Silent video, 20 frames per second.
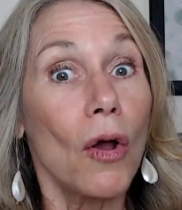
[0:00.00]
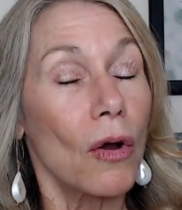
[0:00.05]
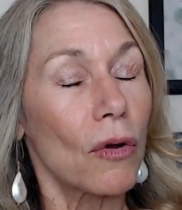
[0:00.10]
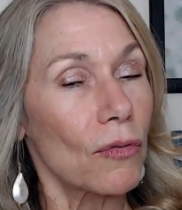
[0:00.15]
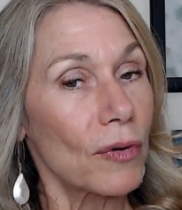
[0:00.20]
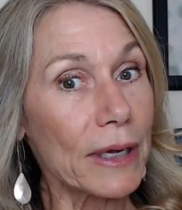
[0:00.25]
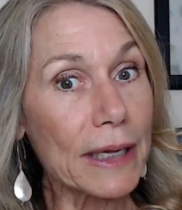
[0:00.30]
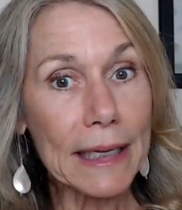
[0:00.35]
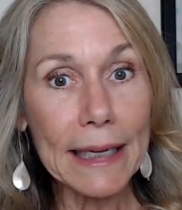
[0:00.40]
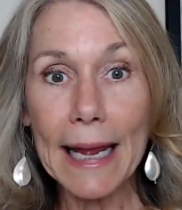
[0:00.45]

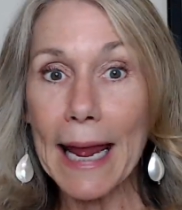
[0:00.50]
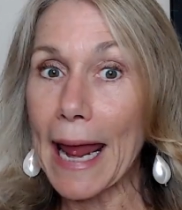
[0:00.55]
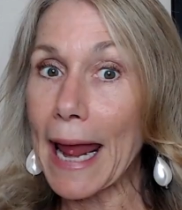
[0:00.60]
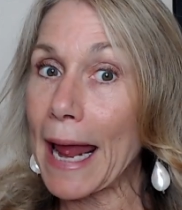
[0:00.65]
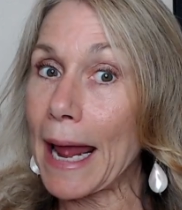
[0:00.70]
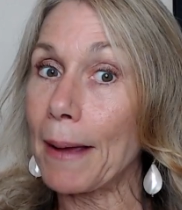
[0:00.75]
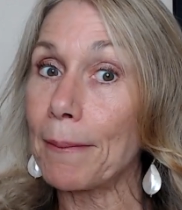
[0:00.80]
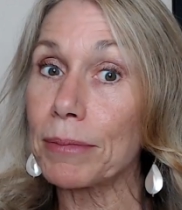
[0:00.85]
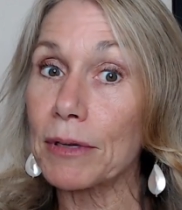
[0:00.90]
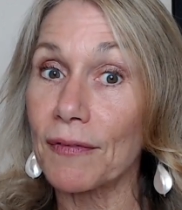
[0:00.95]
really
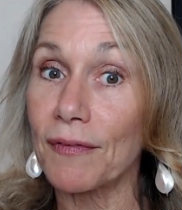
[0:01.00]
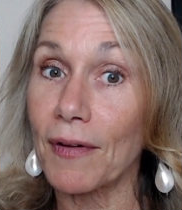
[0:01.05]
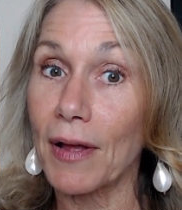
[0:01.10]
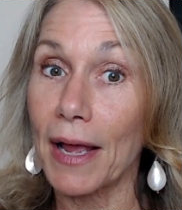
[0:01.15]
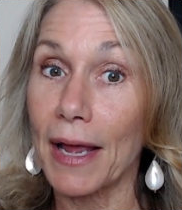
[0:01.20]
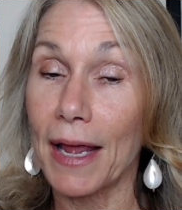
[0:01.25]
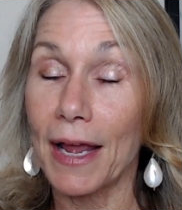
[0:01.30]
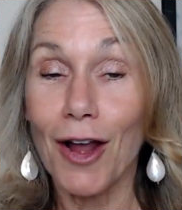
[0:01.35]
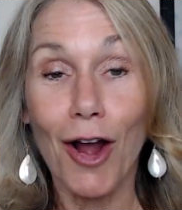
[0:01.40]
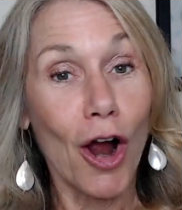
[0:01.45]

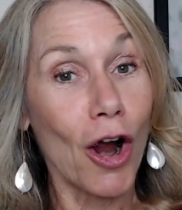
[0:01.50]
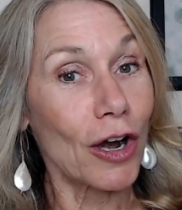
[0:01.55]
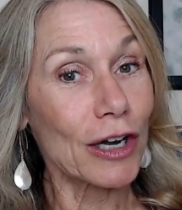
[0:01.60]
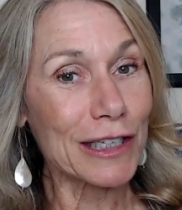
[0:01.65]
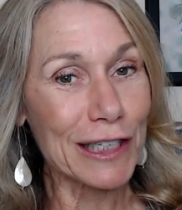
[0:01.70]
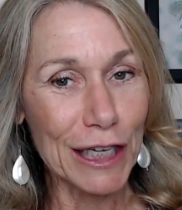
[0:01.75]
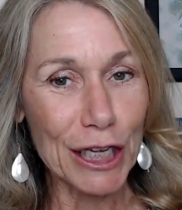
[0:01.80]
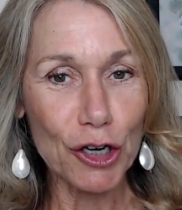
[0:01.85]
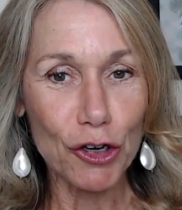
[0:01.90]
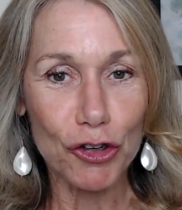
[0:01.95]
amplifying our
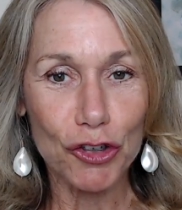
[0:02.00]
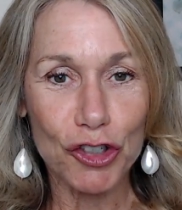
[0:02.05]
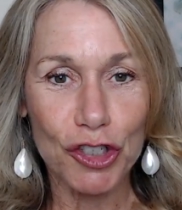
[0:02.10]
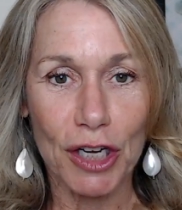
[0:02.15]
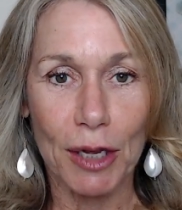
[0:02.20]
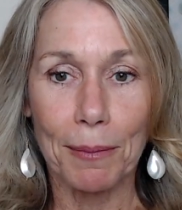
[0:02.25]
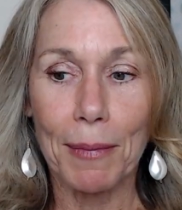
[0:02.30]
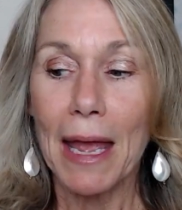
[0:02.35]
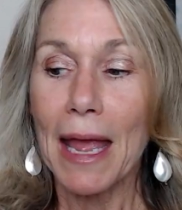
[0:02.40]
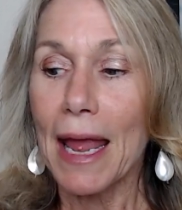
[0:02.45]

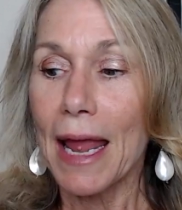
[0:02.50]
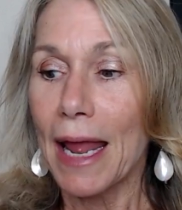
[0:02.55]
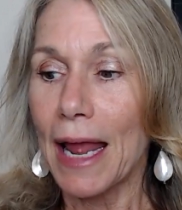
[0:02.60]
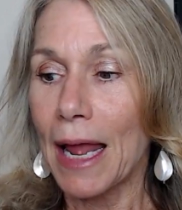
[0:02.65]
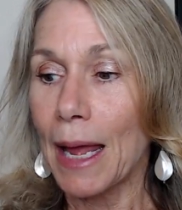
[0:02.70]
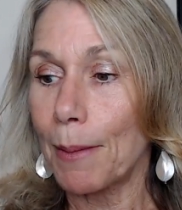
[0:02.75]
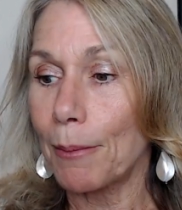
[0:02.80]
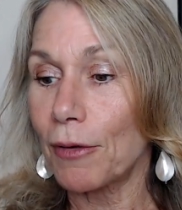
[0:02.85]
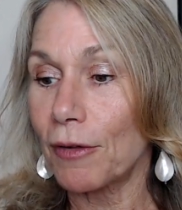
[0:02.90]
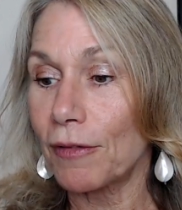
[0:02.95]
leadership,
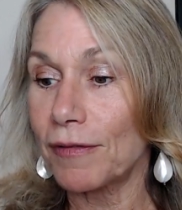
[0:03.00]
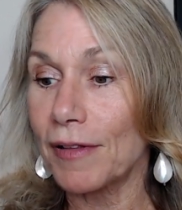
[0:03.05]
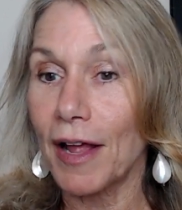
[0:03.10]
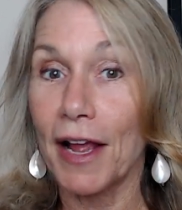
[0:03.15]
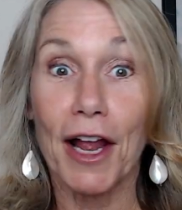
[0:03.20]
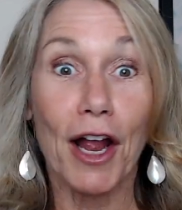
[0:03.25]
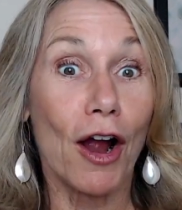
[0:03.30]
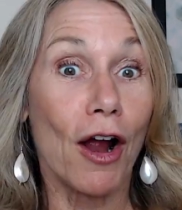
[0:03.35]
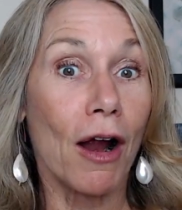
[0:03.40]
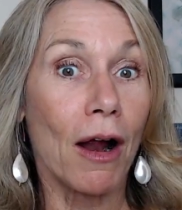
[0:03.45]

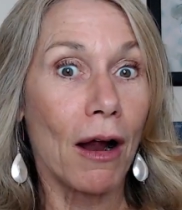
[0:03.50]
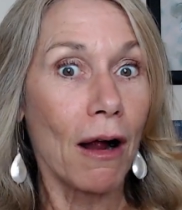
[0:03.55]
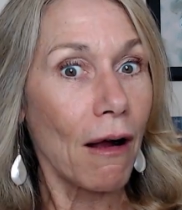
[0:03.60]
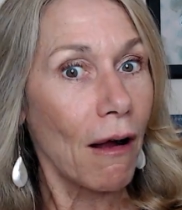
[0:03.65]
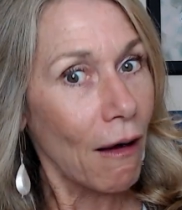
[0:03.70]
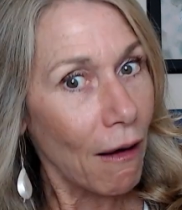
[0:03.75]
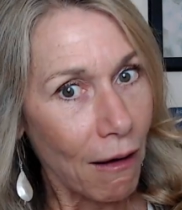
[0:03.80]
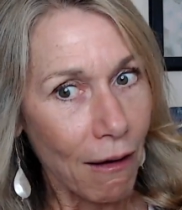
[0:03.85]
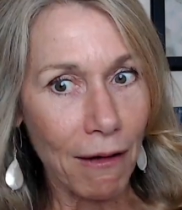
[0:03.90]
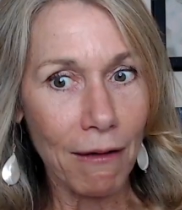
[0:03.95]
amplifying our
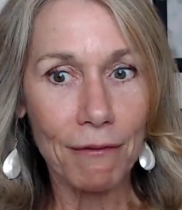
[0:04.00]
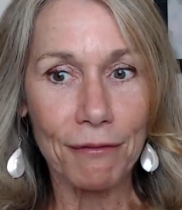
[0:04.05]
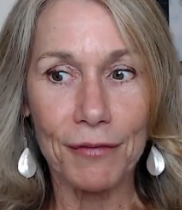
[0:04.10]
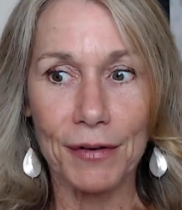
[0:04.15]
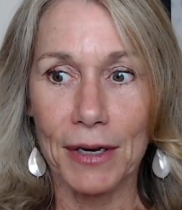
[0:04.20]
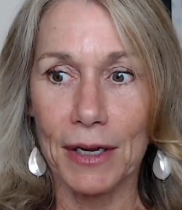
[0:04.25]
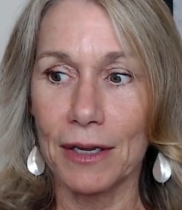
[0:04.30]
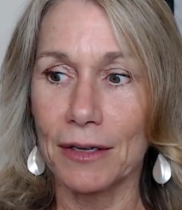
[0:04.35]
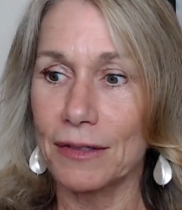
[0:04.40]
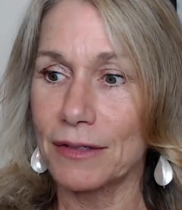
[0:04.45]

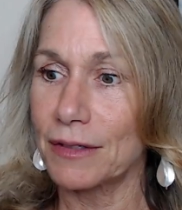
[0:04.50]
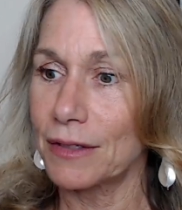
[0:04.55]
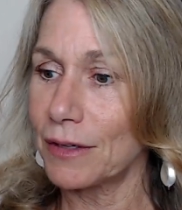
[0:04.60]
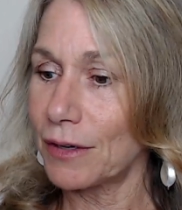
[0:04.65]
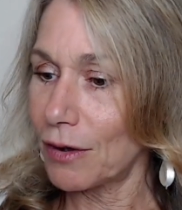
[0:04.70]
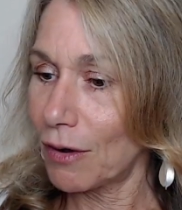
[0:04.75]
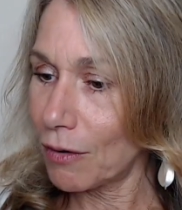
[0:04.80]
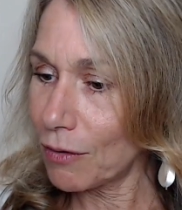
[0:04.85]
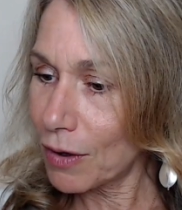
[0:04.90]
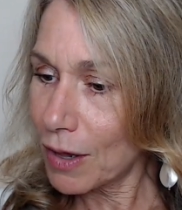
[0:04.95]
confidence,
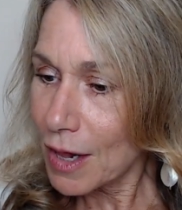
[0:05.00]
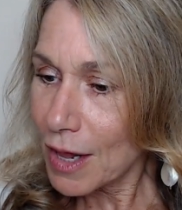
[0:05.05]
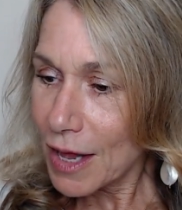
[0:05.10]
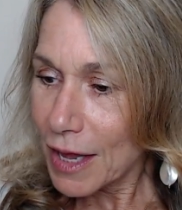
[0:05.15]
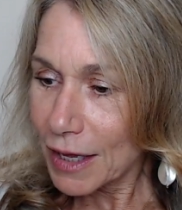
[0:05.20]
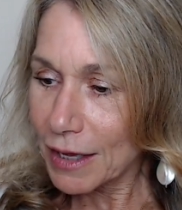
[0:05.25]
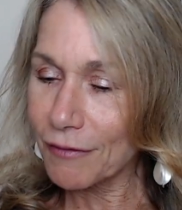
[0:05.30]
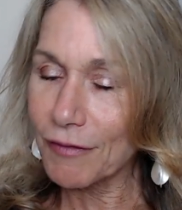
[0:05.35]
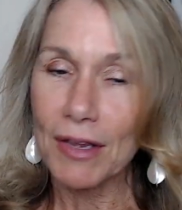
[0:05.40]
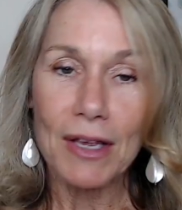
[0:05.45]

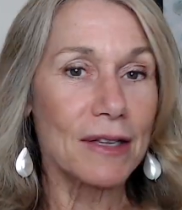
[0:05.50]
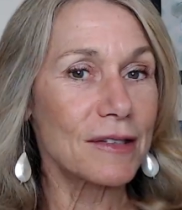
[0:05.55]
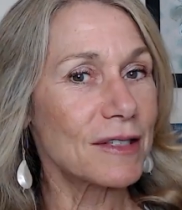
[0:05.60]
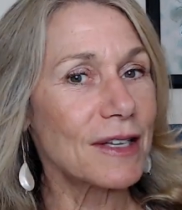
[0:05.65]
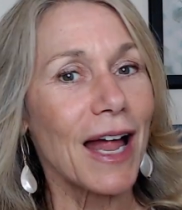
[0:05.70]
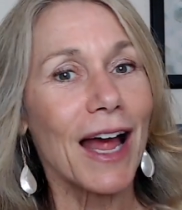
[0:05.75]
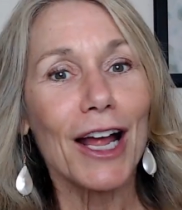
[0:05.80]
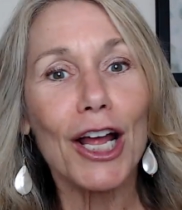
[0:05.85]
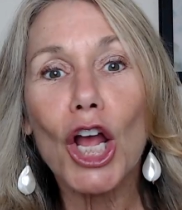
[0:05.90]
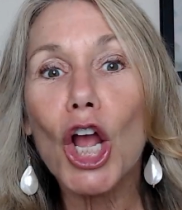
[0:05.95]
giving us
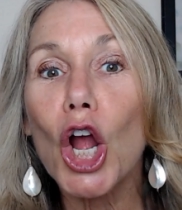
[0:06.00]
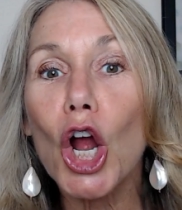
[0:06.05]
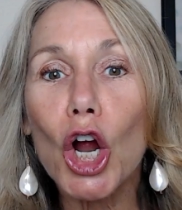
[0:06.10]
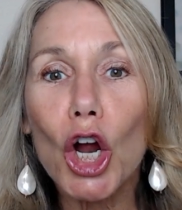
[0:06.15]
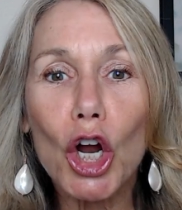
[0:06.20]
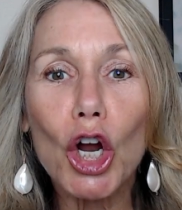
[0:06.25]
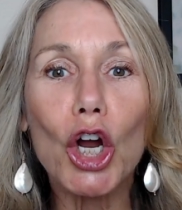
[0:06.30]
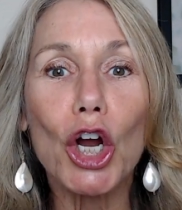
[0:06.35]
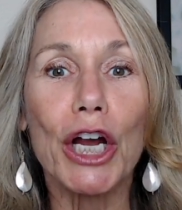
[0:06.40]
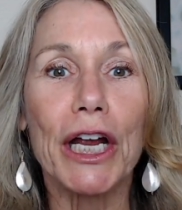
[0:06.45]
that
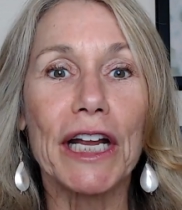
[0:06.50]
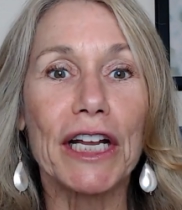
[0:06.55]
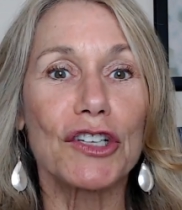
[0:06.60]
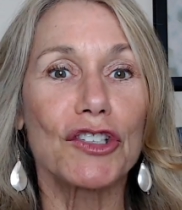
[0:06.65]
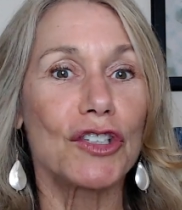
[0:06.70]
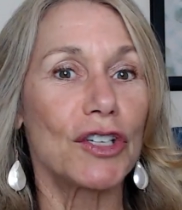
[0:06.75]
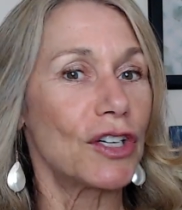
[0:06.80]
courage.